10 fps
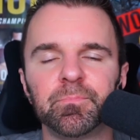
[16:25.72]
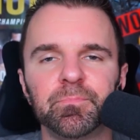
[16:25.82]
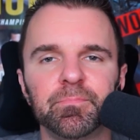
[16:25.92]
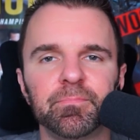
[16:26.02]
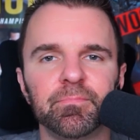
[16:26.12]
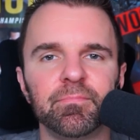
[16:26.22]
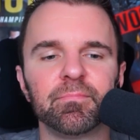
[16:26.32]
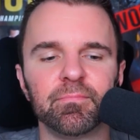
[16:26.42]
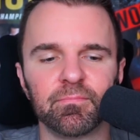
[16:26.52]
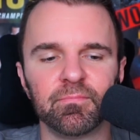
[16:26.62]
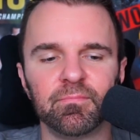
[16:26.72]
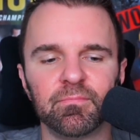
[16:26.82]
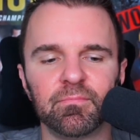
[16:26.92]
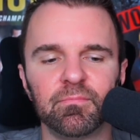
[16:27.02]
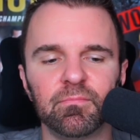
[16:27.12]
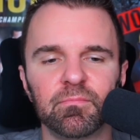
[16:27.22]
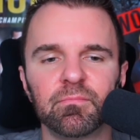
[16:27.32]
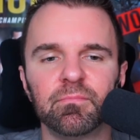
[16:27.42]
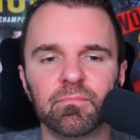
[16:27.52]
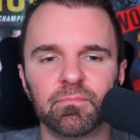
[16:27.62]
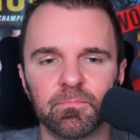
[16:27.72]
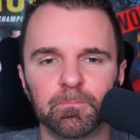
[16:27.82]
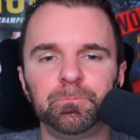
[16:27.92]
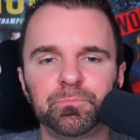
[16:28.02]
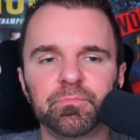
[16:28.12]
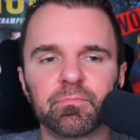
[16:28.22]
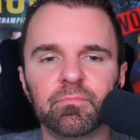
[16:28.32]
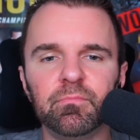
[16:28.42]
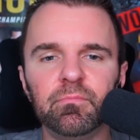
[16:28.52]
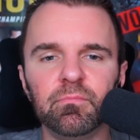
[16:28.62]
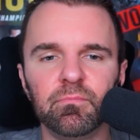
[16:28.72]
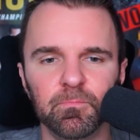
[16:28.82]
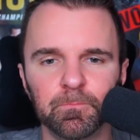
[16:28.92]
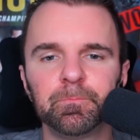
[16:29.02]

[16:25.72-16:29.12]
This person isn't speaking.